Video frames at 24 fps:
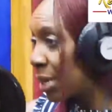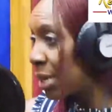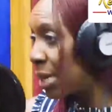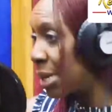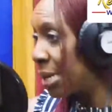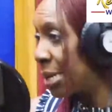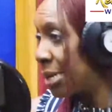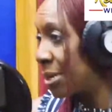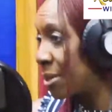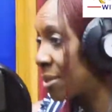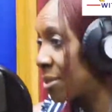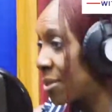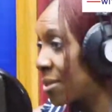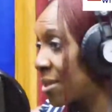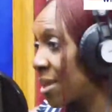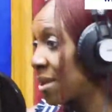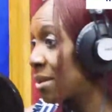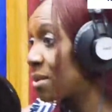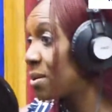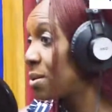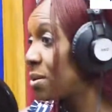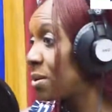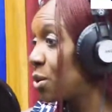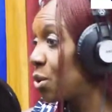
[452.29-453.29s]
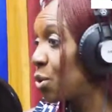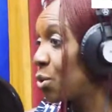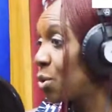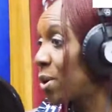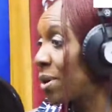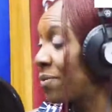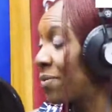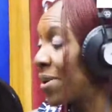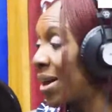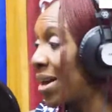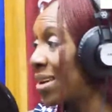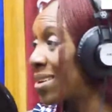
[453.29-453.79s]
clients that
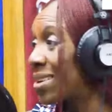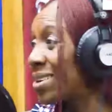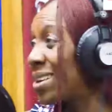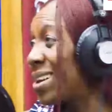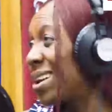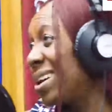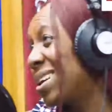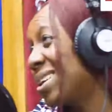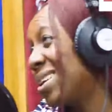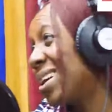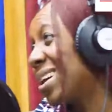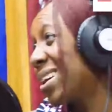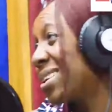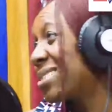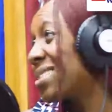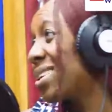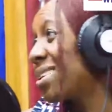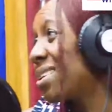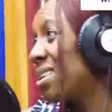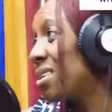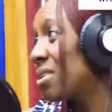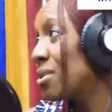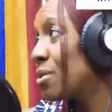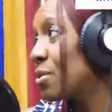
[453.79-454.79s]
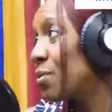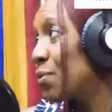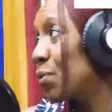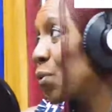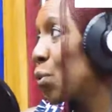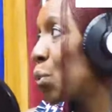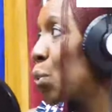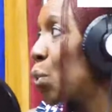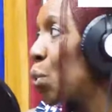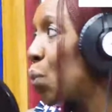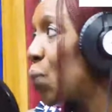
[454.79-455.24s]
I had clients for